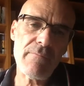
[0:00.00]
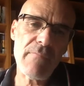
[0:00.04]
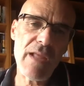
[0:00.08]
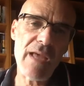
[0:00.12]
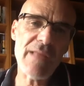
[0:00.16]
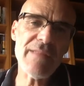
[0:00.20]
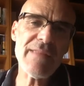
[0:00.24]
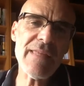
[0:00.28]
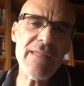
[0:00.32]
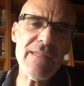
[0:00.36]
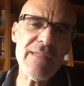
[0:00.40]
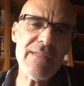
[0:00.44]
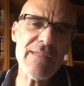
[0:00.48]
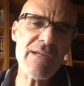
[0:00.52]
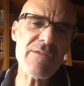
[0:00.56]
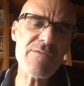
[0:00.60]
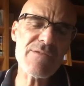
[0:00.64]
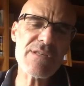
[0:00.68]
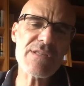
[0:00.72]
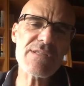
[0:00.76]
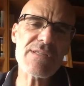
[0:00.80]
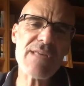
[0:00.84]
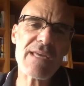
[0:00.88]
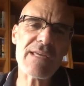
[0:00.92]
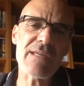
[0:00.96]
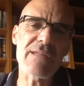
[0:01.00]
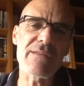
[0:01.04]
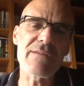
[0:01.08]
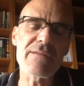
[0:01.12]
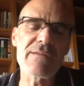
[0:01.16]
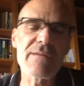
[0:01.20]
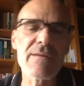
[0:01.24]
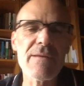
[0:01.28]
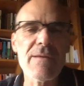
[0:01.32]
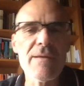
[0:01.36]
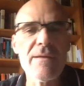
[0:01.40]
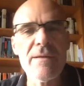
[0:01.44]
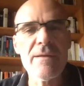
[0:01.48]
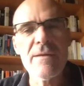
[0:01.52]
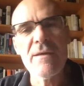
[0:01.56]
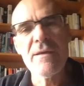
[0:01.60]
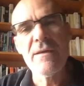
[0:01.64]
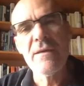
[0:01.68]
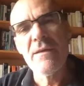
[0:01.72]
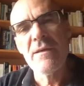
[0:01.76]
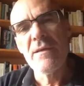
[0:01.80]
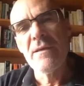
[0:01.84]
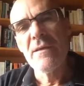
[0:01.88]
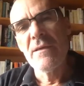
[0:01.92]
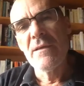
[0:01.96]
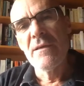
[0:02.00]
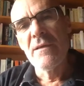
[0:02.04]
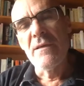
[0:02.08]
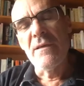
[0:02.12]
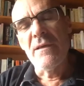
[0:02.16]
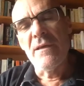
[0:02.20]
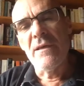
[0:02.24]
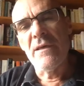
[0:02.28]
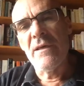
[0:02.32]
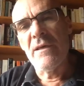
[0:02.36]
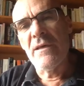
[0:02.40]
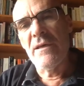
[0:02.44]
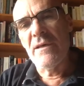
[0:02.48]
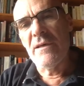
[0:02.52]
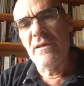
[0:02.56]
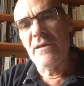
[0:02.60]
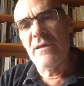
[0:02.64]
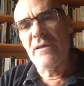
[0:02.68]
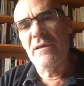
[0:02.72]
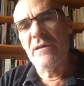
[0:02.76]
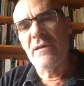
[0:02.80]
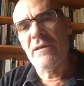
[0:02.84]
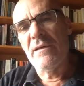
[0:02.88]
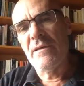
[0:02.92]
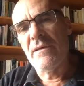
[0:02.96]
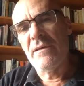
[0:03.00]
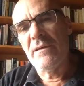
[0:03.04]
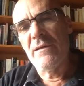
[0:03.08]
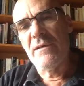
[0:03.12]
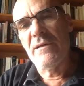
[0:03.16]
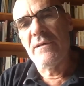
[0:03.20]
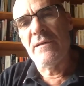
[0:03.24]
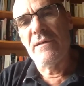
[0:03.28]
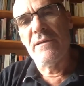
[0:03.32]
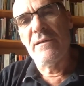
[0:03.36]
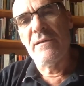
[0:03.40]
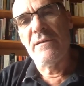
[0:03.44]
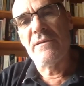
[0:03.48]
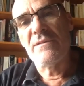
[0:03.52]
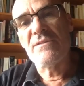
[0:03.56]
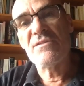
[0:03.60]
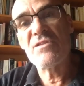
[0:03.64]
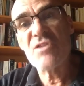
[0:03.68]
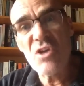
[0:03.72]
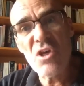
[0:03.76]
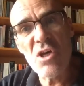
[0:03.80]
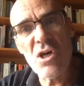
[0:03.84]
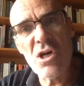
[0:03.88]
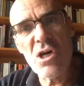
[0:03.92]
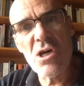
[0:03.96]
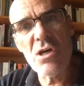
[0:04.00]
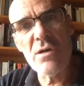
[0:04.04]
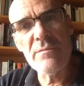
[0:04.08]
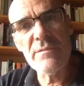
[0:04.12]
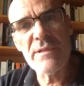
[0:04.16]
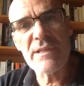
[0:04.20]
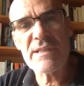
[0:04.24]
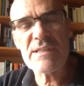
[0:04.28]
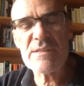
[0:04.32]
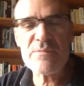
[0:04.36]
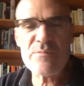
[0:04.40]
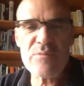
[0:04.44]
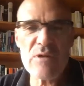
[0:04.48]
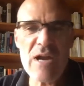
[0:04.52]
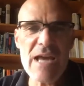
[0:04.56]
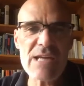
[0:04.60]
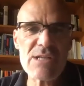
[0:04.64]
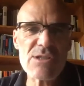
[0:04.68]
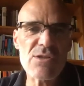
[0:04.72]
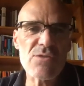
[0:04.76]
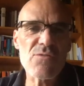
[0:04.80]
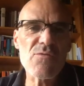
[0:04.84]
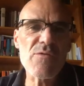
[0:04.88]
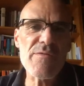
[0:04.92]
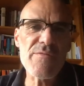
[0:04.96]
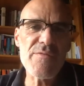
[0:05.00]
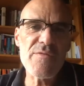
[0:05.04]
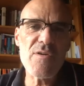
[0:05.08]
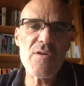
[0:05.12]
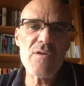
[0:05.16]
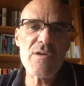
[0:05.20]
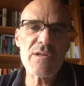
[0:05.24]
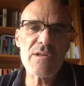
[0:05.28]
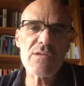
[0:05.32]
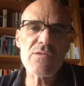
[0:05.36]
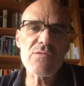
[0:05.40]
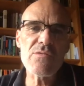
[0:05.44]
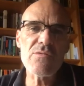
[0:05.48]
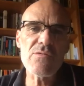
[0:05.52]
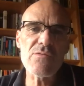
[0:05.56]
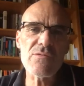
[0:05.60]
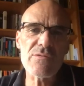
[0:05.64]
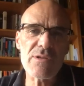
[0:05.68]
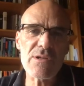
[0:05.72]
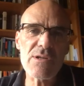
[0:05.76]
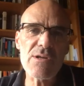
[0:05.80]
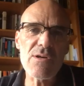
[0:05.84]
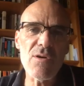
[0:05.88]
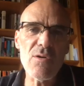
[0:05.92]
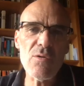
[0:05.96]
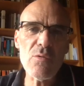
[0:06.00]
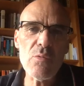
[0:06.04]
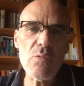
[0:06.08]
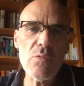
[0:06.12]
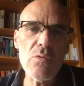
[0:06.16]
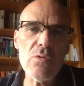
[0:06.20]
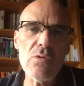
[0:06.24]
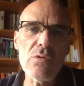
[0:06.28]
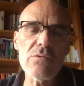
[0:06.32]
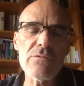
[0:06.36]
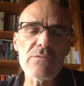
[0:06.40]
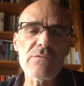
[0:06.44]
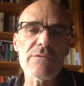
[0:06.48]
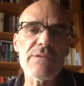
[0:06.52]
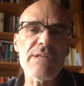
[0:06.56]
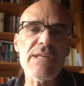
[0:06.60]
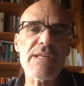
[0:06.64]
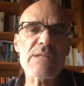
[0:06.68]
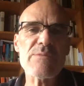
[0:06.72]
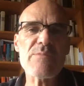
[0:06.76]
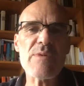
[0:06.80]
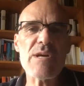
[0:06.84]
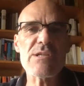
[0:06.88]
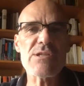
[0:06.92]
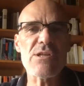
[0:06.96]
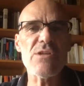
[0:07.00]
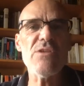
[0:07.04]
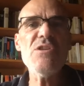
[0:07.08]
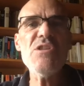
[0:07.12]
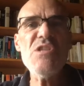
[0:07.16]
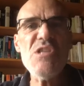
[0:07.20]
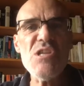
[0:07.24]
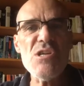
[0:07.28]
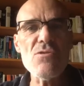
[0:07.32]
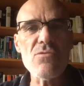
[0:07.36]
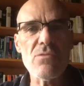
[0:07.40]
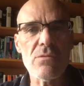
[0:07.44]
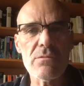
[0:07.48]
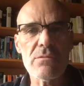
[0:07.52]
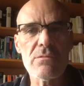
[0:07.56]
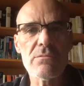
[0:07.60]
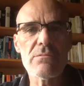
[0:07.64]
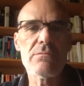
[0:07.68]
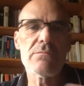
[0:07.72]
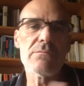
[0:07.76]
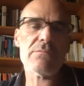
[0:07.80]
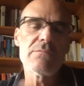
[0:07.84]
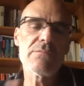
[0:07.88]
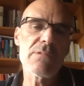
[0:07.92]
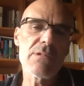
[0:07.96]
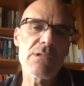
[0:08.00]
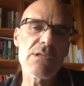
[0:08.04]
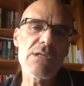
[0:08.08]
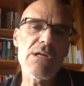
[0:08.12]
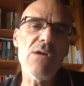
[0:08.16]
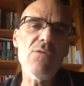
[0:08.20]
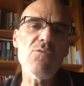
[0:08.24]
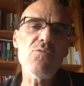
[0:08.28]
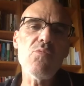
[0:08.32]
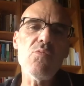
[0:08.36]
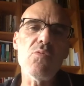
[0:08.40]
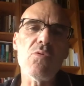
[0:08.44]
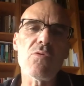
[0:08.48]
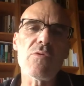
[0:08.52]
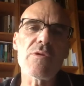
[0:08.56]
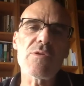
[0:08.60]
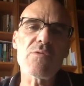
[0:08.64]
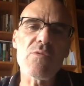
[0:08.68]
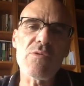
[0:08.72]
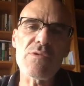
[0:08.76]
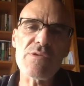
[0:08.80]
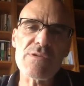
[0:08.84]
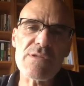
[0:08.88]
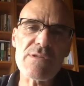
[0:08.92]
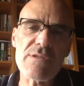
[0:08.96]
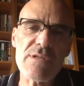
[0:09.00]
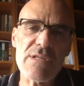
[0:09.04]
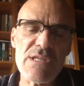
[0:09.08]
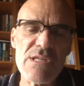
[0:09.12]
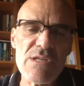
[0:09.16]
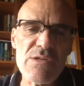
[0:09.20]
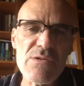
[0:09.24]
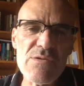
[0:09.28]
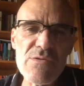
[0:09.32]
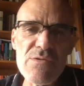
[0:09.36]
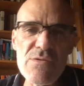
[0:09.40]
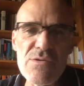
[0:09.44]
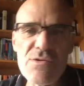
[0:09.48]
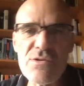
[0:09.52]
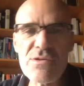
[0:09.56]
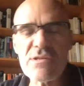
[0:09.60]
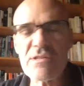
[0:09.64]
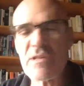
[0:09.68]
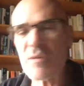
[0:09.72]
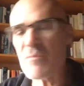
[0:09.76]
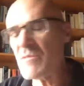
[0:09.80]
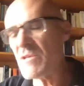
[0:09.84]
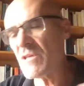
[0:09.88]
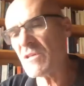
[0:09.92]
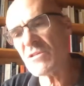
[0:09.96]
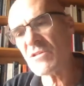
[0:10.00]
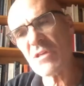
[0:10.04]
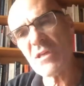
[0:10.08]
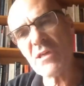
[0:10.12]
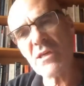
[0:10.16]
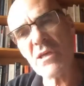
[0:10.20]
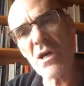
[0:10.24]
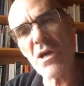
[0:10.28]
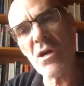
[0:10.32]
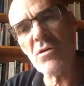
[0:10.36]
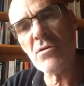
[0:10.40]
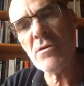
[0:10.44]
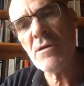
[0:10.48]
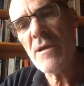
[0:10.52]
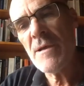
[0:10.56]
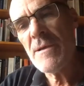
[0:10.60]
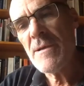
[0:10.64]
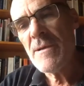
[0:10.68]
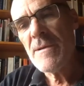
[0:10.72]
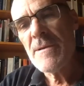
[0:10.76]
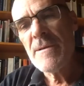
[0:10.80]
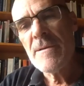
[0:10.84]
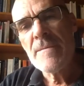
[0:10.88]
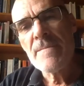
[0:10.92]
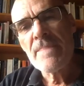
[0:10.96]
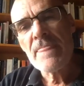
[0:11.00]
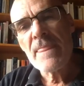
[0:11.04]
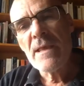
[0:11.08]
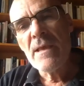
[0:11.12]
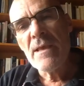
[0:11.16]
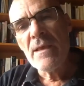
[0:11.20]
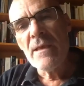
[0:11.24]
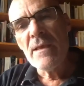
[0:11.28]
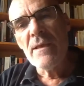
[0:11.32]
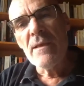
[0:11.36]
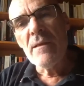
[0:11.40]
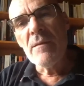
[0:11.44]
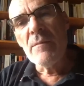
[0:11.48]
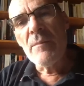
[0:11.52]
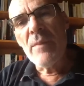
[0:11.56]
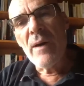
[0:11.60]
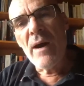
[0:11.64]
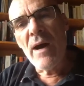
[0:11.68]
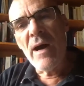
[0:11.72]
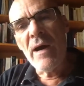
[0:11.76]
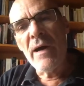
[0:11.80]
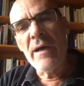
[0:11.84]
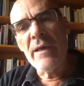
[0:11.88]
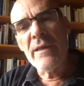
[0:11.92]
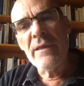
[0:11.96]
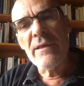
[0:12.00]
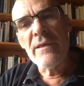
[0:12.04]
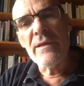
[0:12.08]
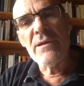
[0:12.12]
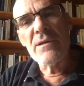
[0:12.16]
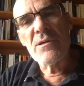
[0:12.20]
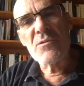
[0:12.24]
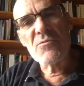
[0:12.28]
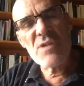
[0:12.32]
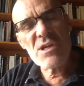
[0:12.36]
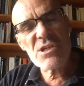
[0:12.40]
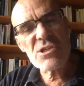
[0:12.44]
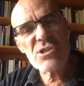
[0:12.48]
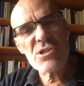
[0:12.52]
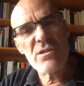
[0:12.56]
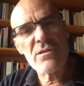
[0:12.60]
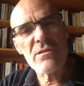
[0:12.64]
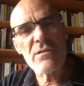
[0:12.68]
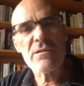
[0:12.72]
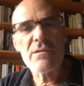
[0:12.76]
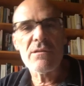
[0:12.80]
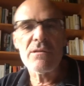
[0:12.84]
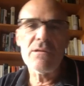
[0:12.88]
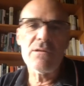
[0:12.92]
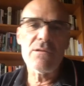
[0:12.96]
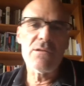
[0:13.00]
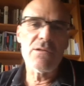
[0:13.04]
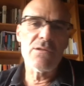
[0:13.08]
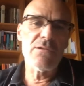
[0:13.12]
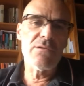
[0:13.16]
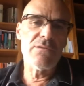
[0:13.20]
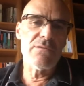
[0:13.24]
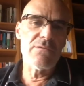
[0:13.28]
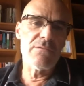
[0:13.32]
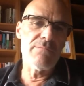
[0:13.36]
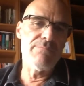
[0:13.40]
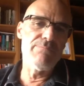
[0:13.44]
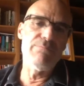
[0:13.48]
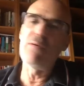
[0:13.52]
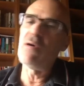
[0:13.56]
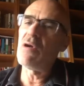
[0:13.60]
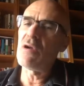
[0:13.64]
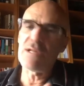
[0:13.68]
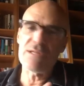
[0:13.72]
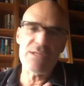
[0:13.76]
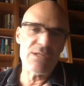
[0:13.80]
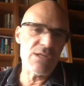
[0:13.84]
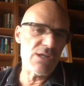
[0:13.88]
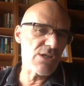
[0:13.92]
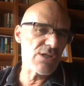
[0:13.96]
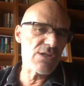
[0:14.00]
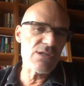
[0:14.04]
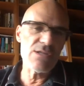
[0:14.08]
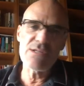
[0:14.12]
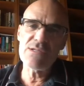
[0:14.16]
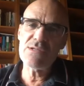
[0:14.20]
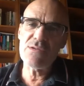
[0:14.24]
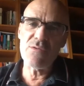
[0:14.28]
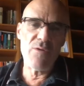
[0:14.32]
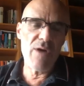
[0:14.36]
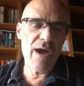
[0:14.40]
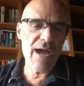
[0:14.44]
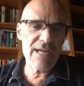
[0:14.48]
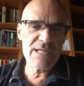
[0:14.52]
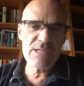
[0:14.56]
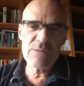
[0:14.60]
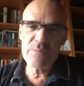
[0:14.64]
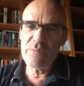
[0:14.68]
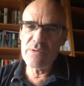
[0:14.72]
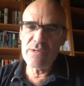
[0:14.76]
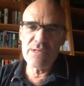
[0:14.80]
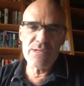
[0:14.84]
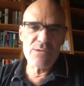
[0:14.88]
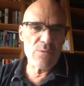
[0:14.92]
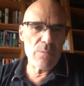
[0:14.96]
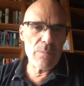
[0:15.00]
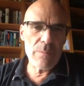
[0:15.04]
And then there is a second uh, term, expression referring to the Cold War, the expression new Cold War. It was used some years ago by uh, Russian uh, politicians or experts or